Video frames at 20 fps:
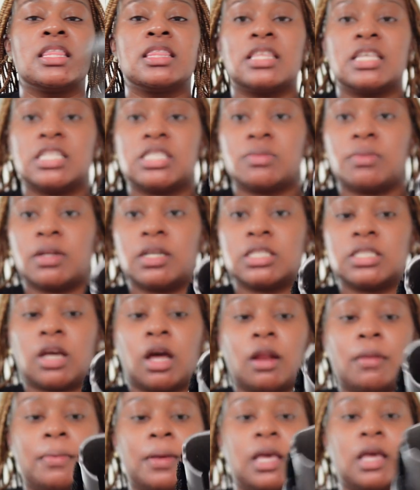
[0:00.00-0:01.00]
This one is
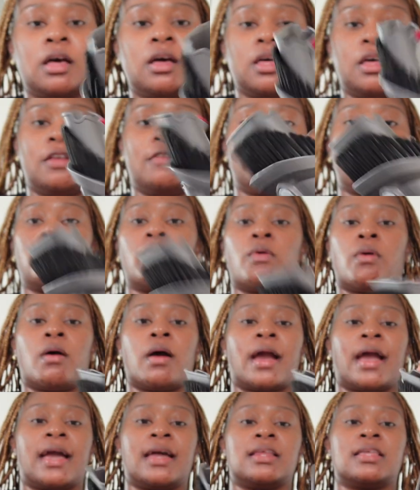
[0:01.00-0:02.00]
going to be good for
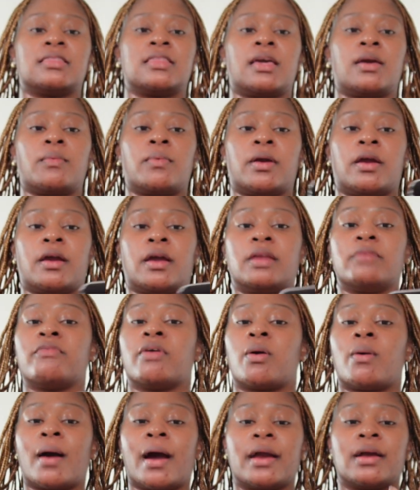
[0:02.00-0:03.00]
anything where it
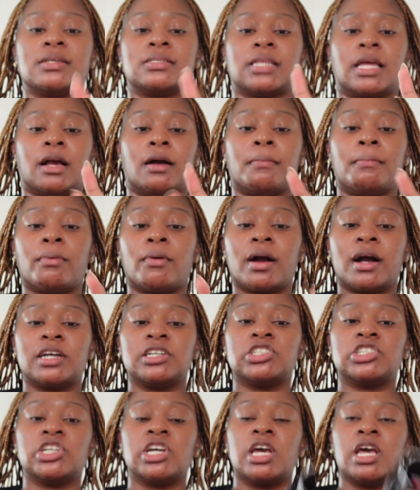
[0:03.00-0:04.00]
requires like a brush